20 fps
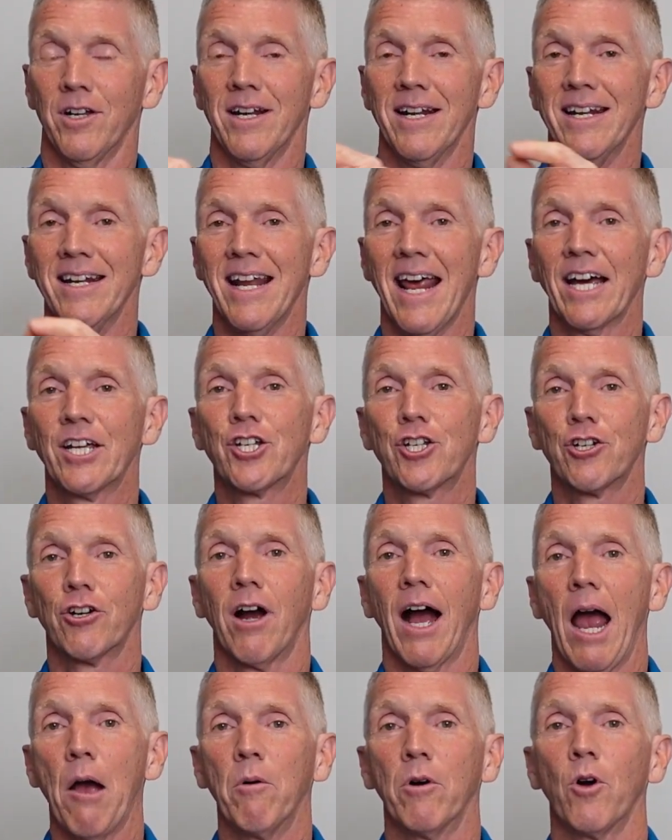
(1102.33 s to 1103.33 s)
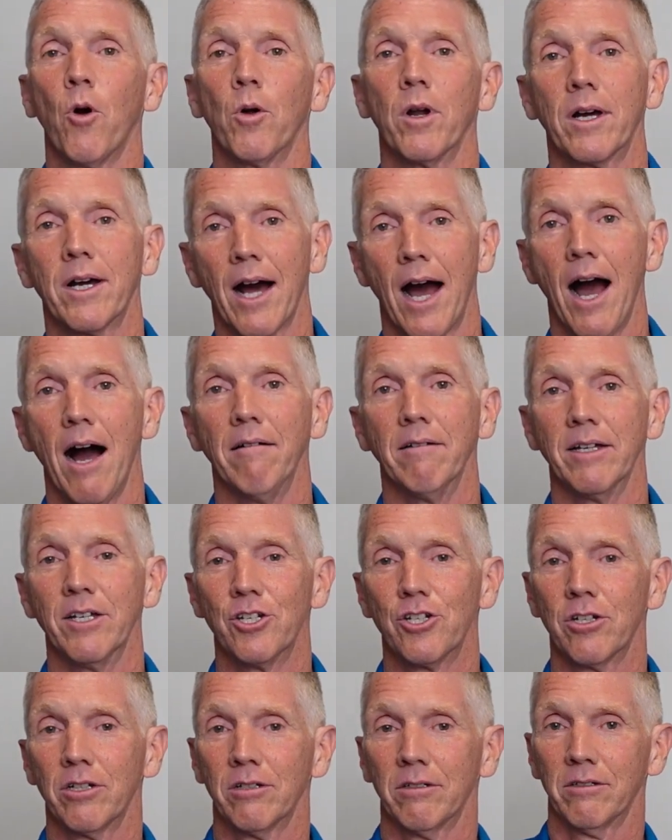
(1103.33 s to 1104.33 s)
Next year I will go to
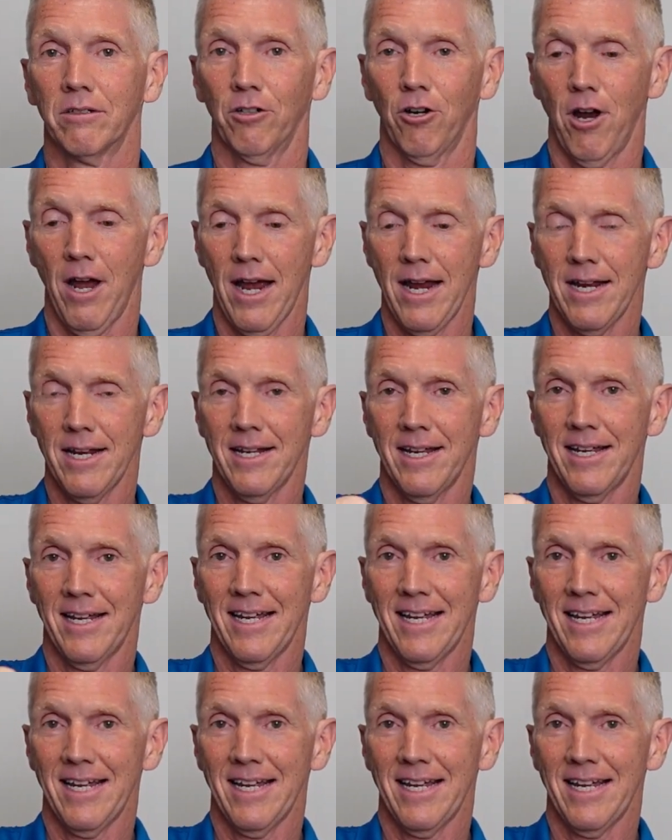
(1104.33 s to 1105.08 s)
college, right?